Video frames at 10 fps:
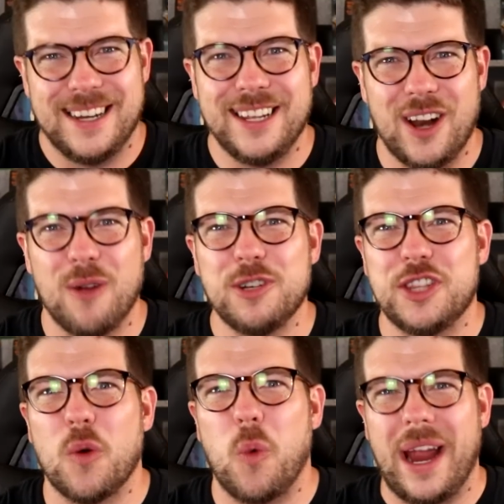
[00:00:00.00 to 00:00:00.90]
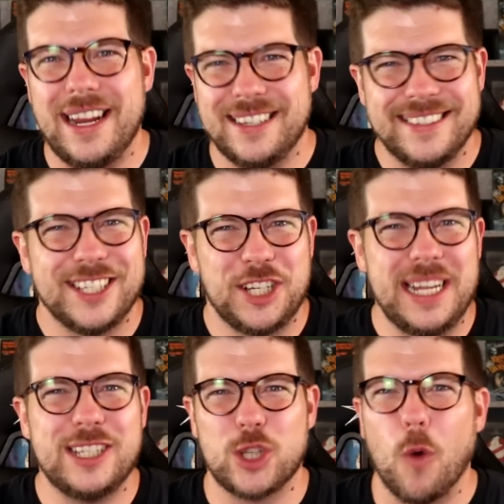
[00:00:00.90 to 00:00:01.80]
You know, the way
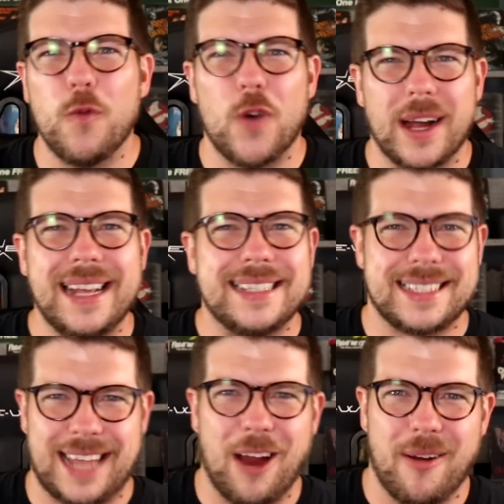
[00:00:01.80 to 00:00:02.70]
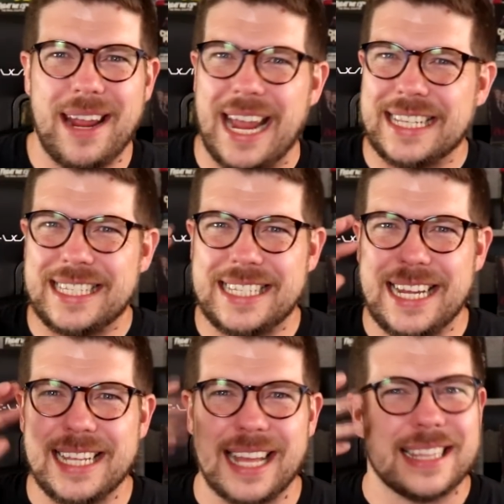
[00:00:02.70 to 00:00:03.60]
she's so fucking scary, and
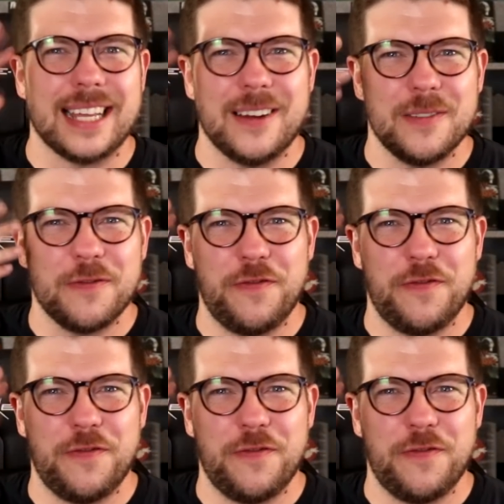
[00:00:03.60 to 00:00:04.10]
seeing like the